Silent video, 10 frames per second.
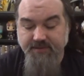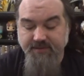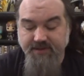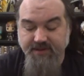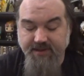
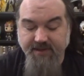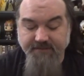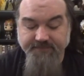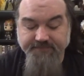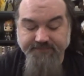the
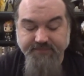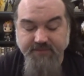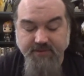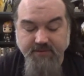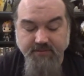
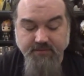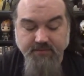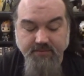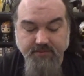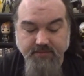
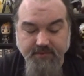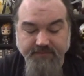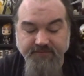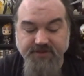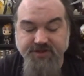
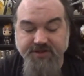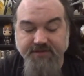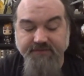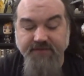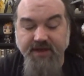vision
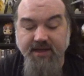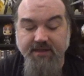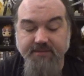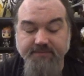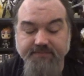of
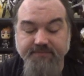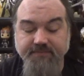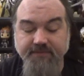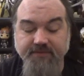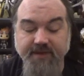
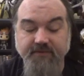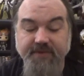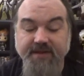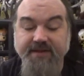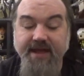Xavier
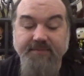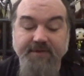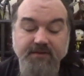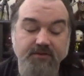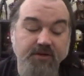being attacked
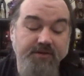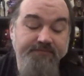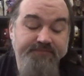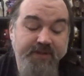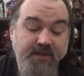by Laura,
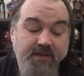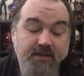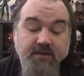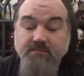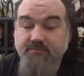
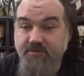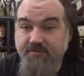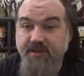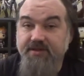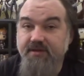
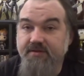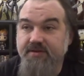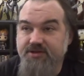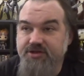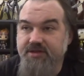explaining that
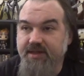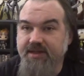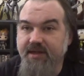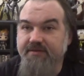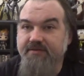
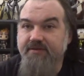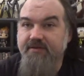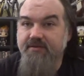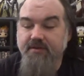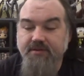he has
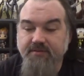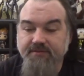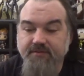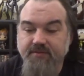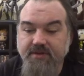
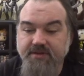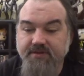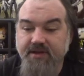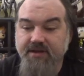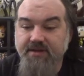something he
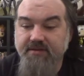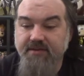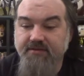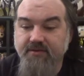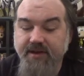
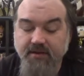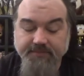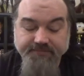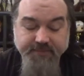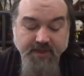needs her help,